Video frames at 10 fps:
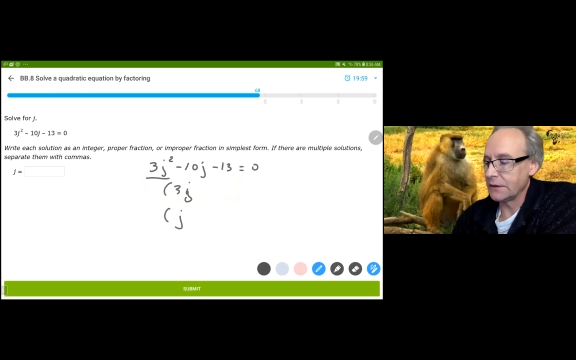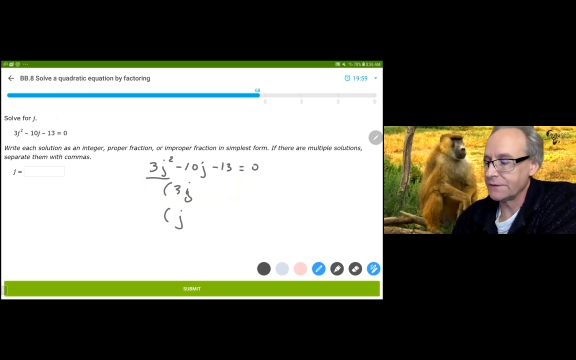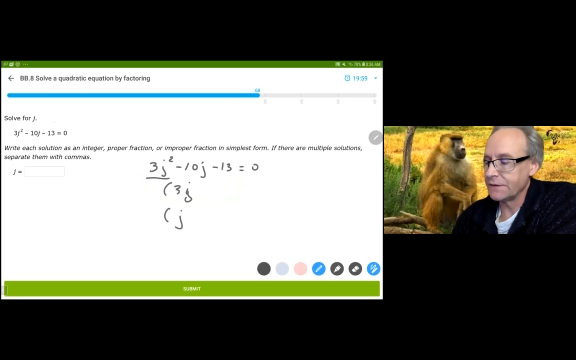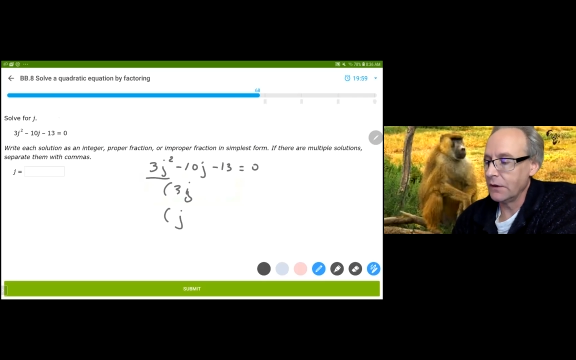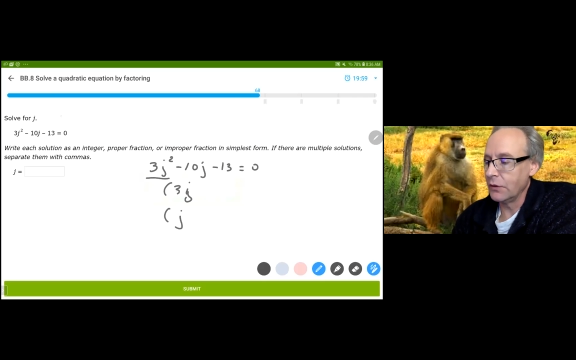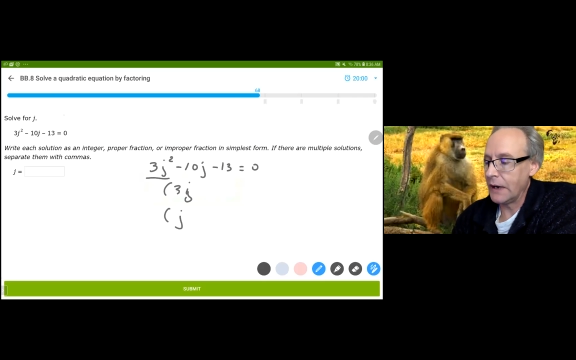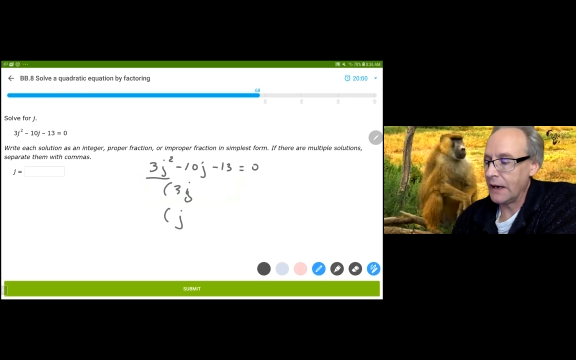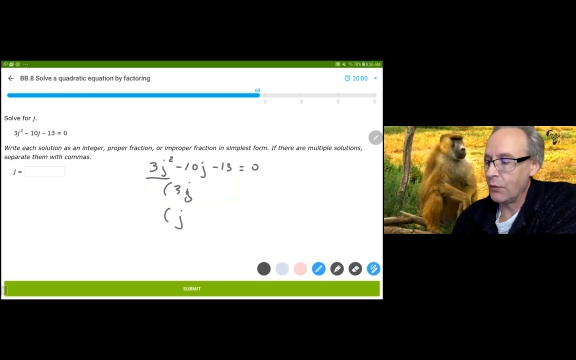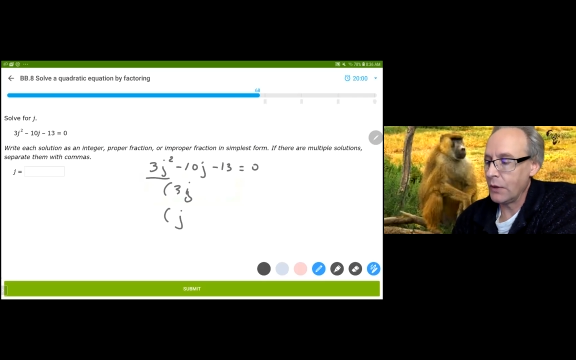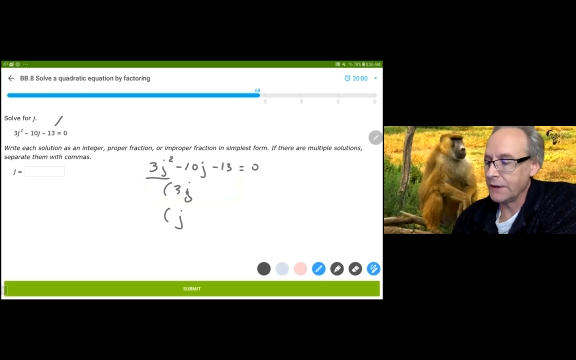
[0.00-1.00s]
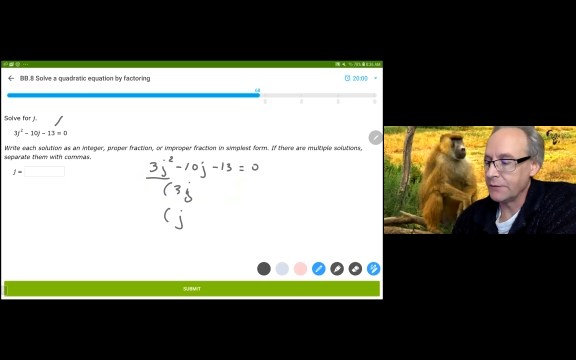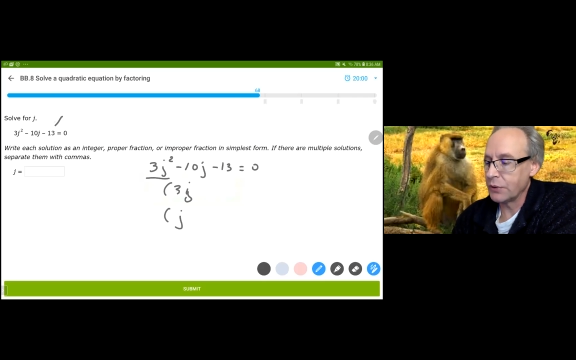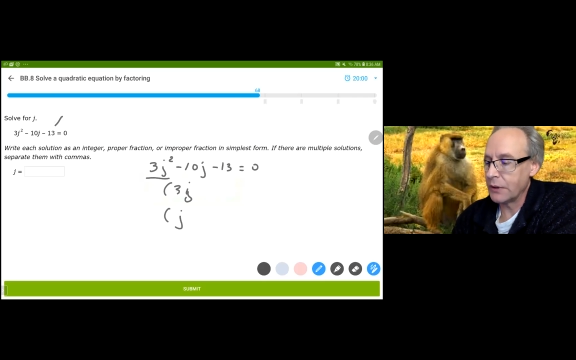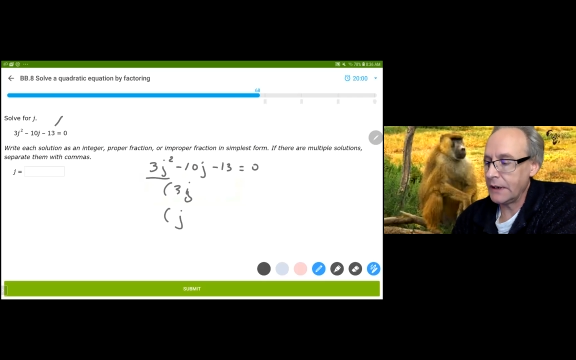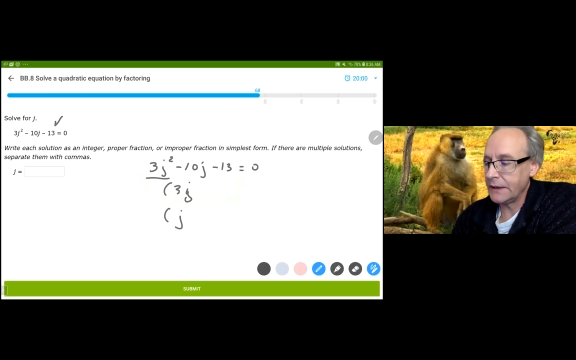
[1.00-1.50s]
So I want a
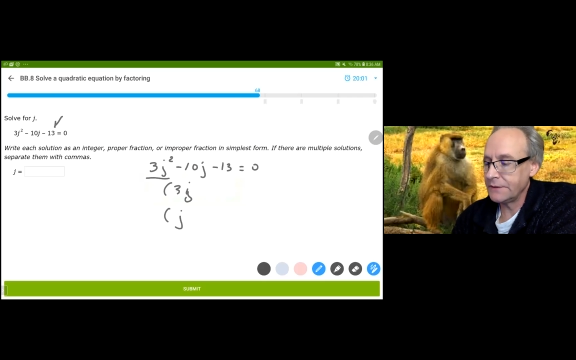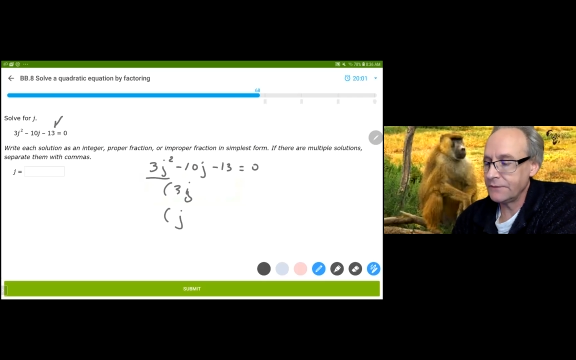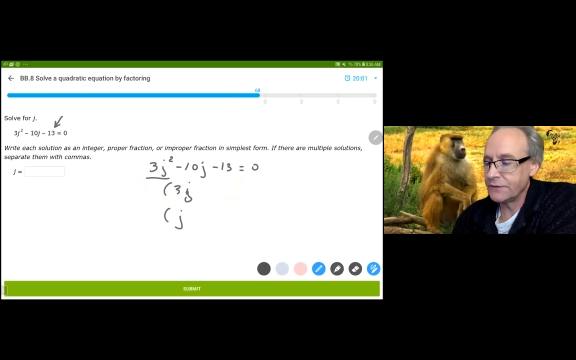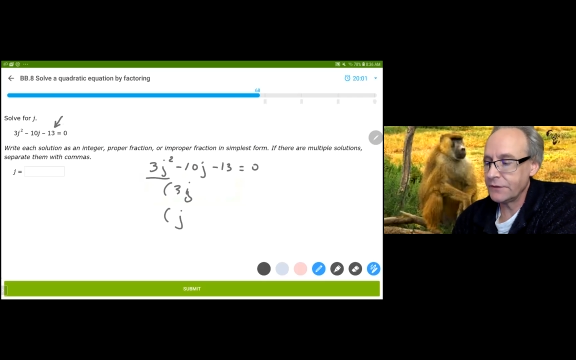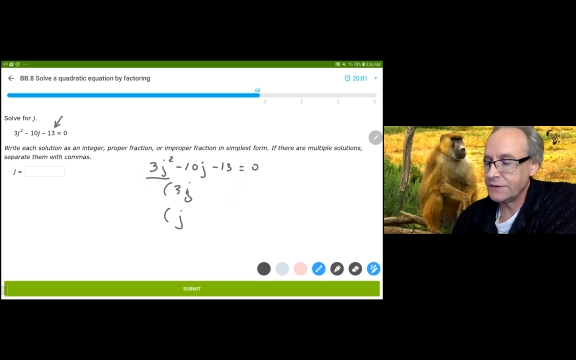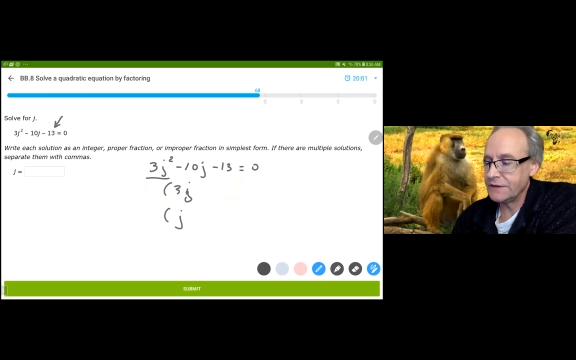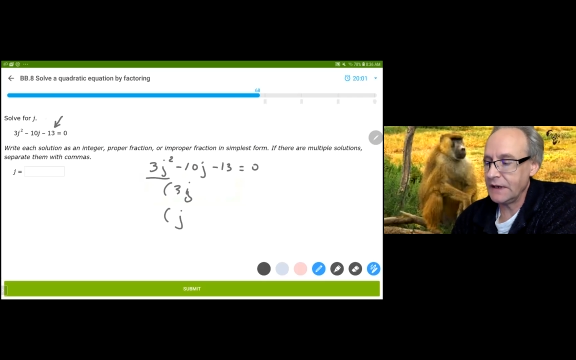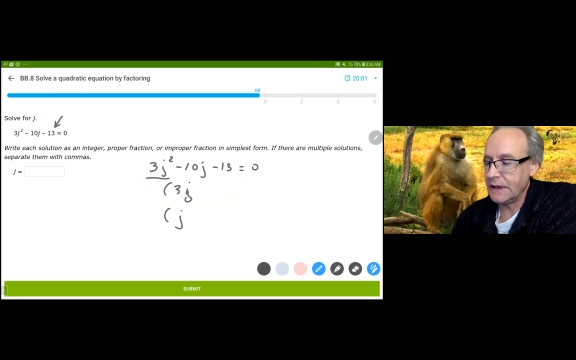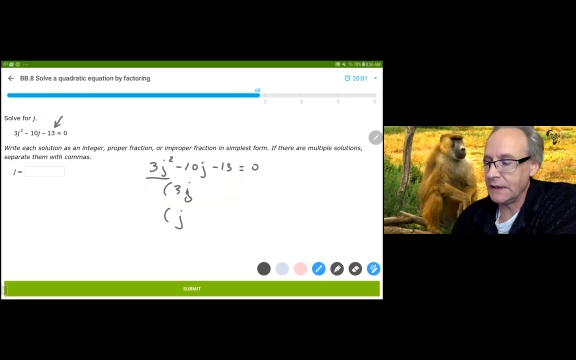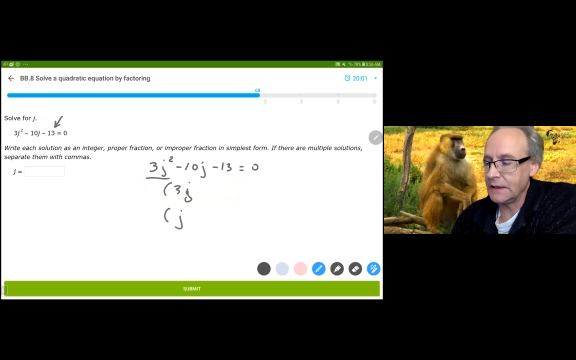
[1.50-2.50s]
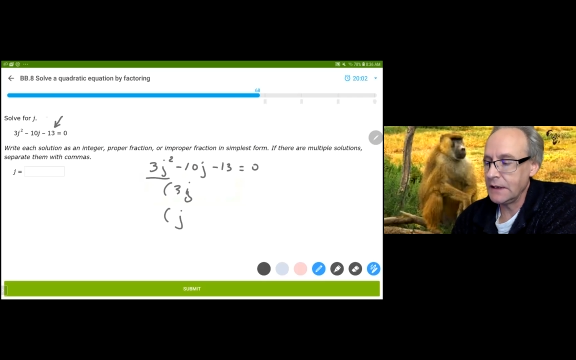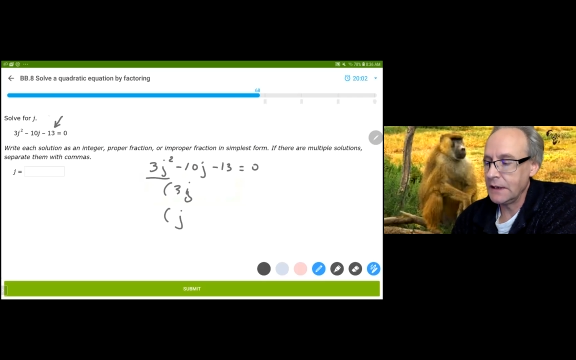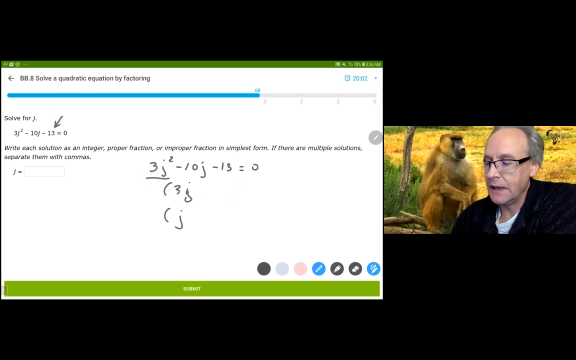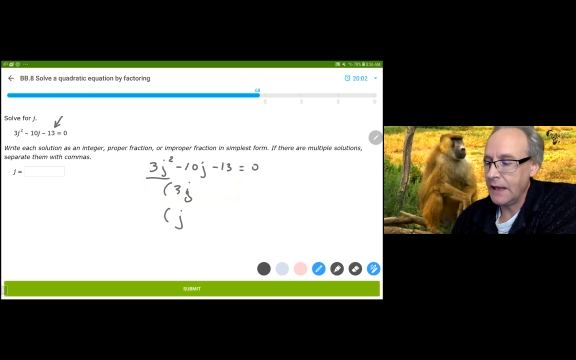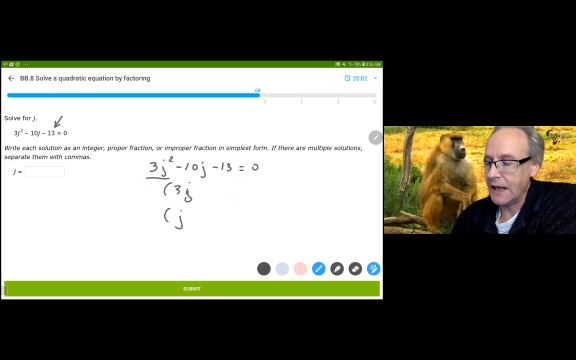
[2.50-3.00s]
product of 13
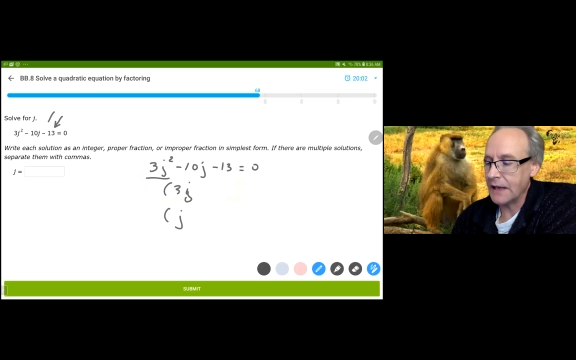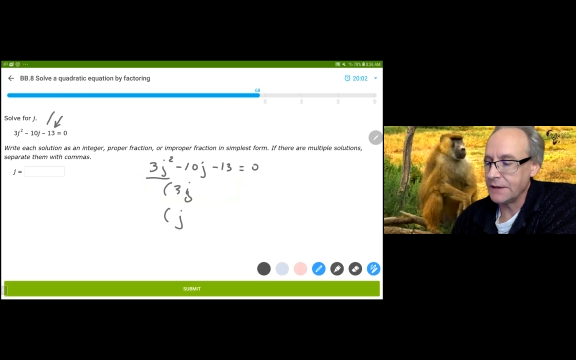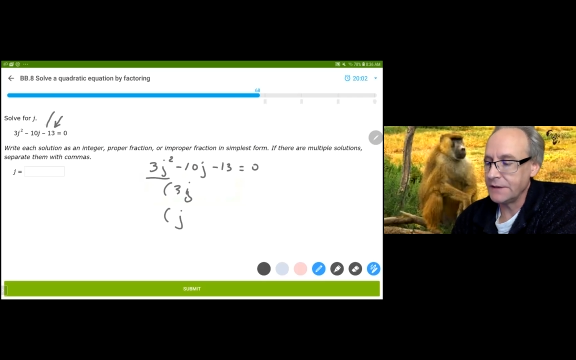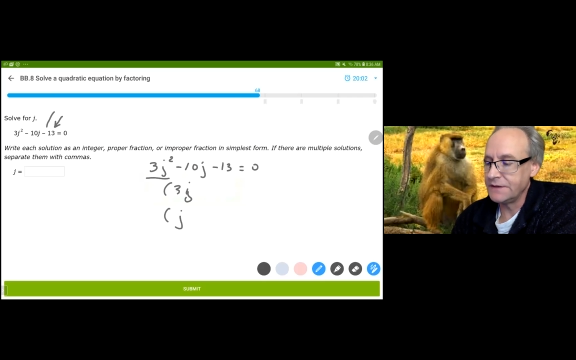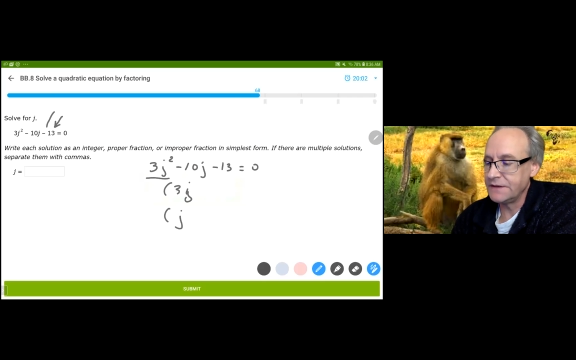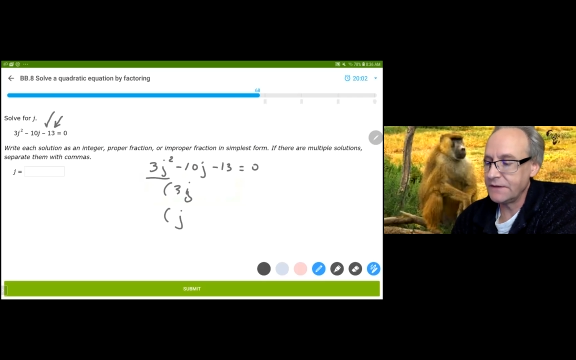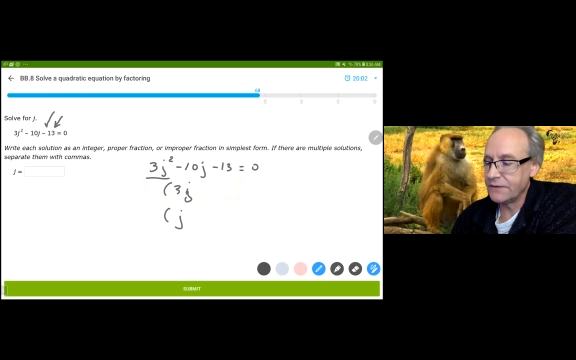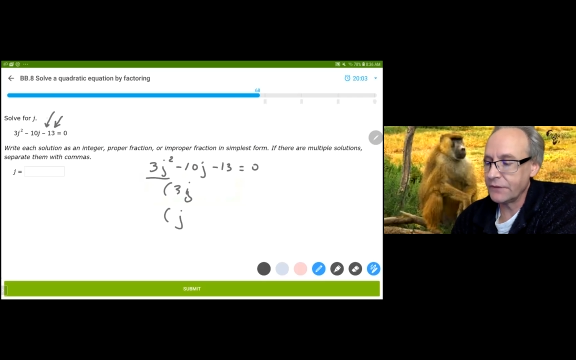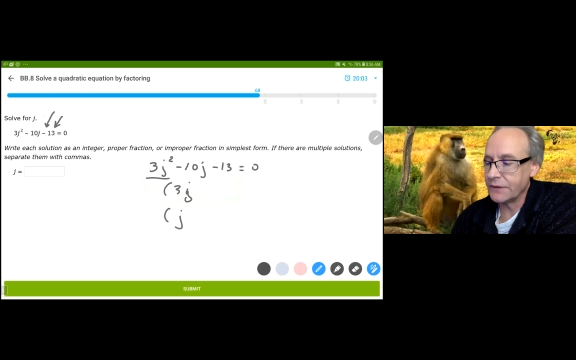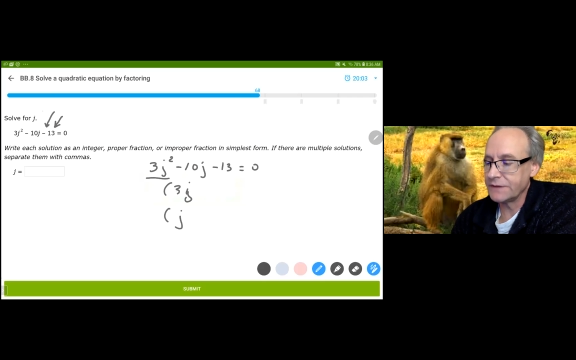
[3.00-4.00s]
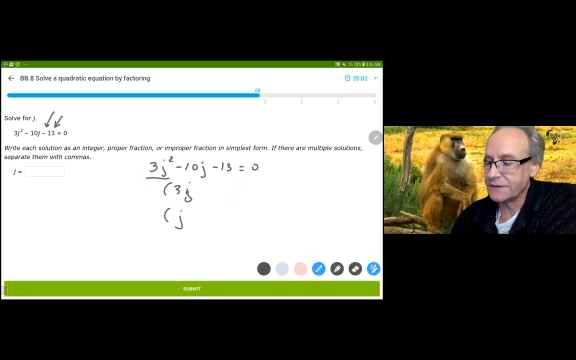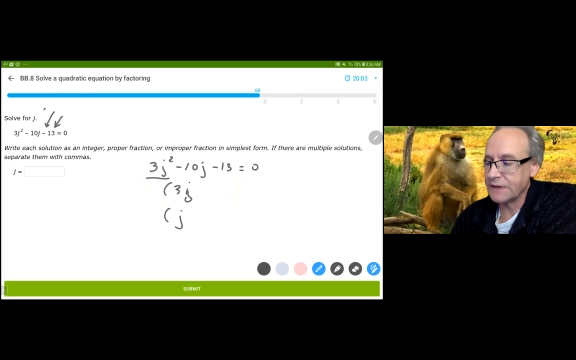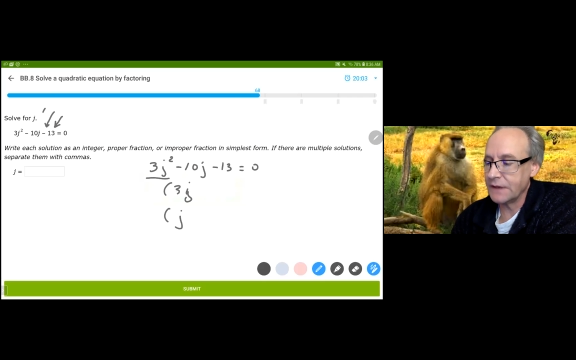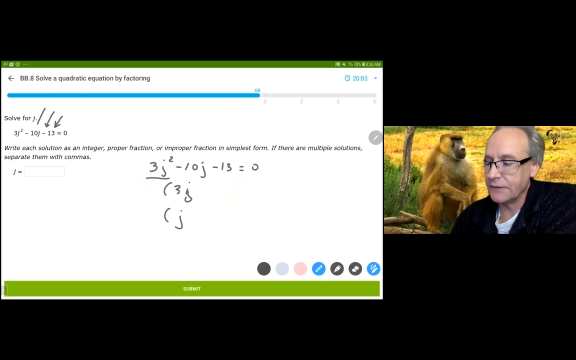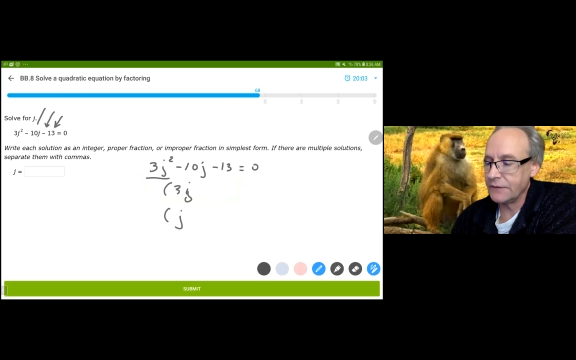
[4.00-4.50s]
and a difference
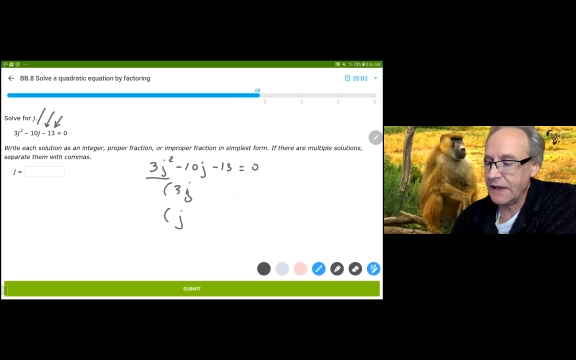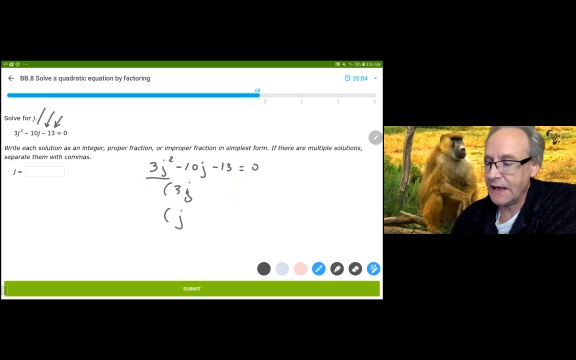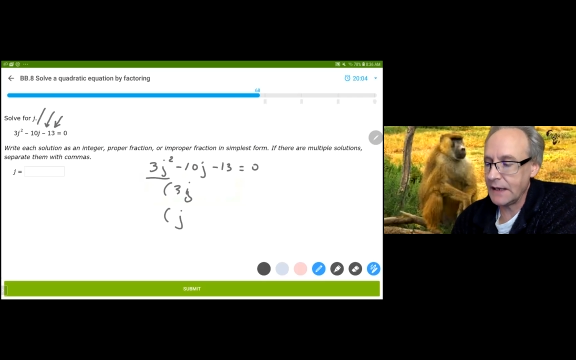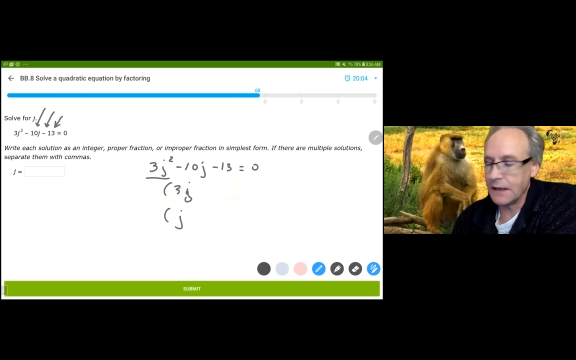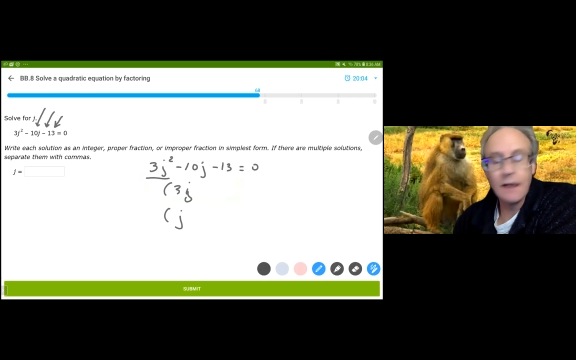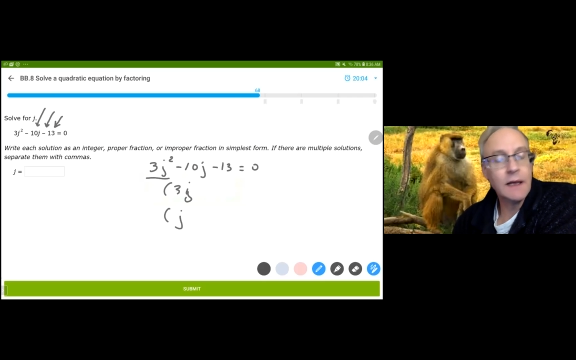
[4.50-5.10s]
of 10.